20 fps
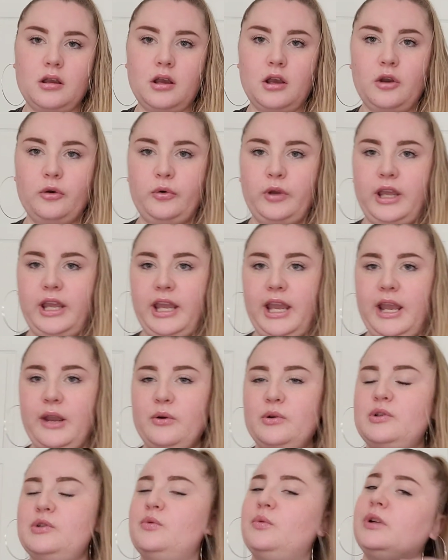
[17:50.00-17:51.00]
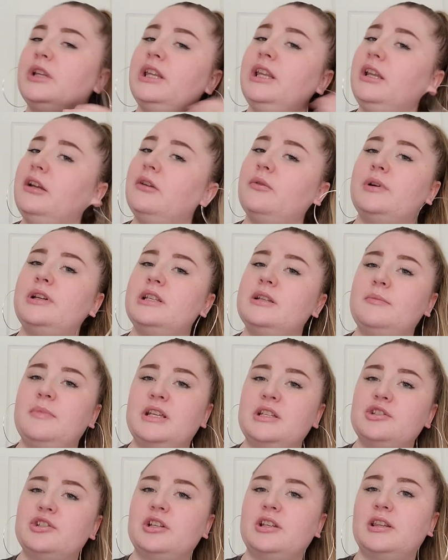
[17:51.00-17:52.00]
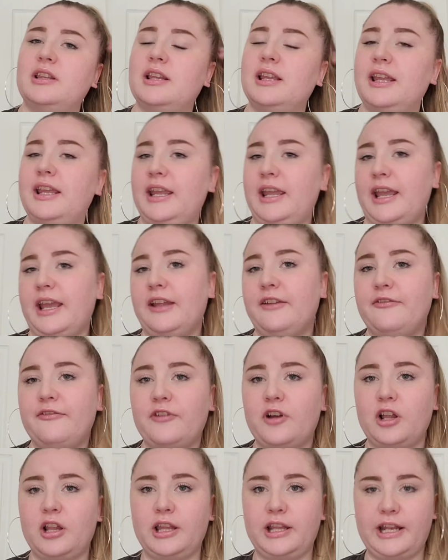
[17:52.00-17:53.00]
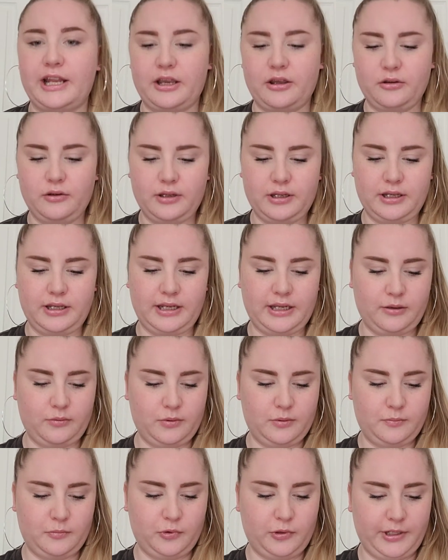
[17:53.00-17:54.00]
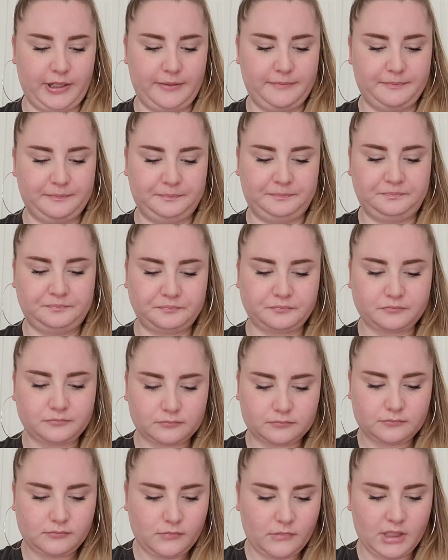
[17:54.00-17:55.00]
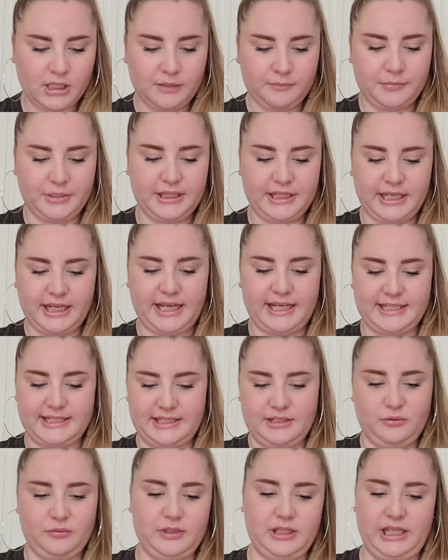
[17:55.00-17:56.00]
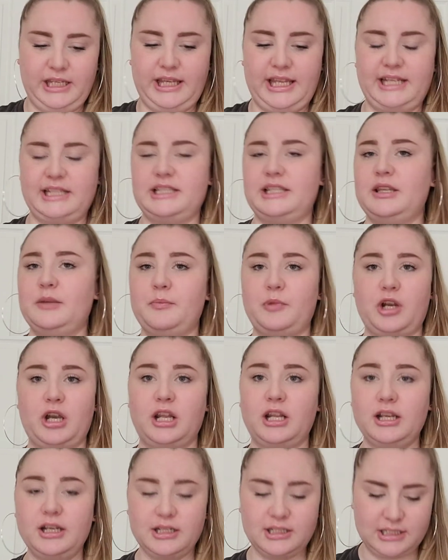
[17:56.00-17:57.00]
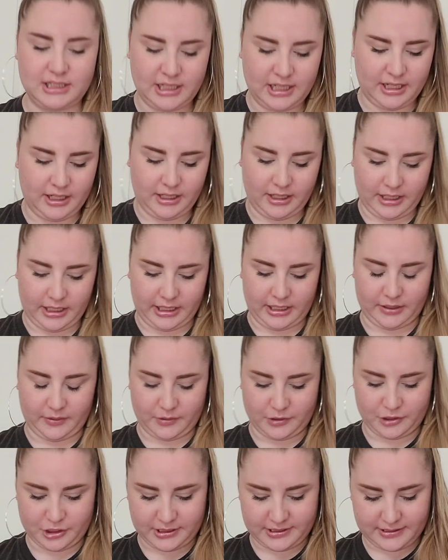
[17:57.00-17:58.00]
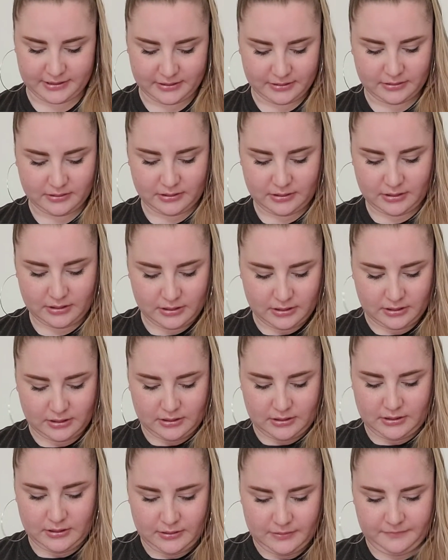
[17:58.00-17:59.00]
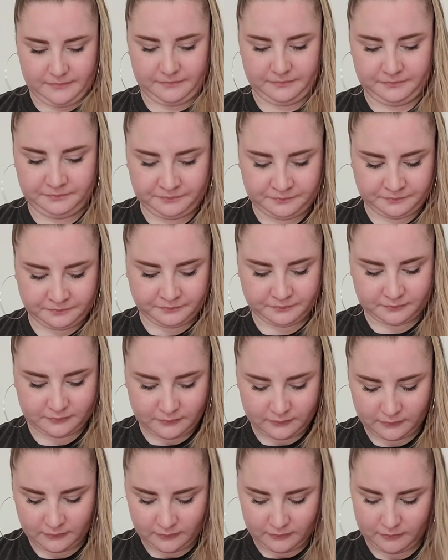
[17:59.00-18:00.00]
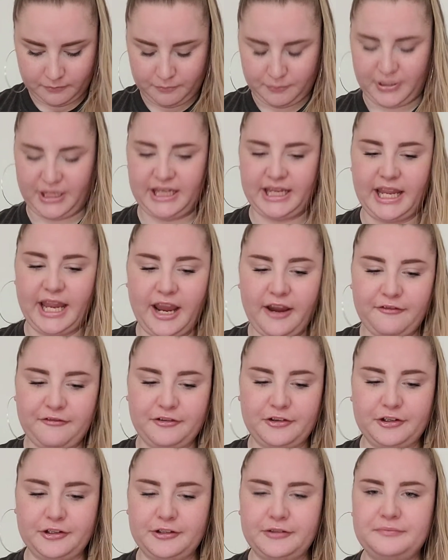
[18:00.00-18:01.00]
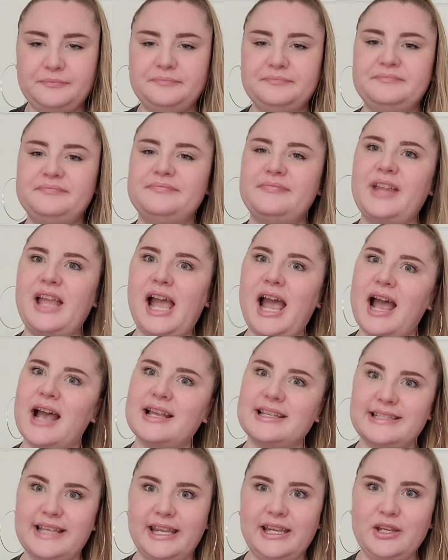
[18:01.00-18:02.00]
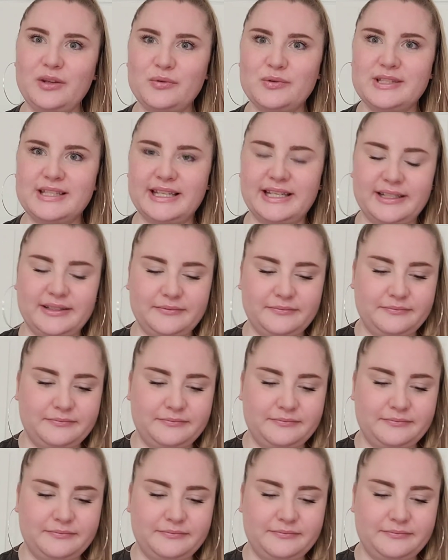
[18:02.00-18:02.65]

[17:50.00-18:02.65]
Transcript: Okay, I was really going to mention that it had fallen out at one point, but that I still really liked the product, and I would just be careful as I used it.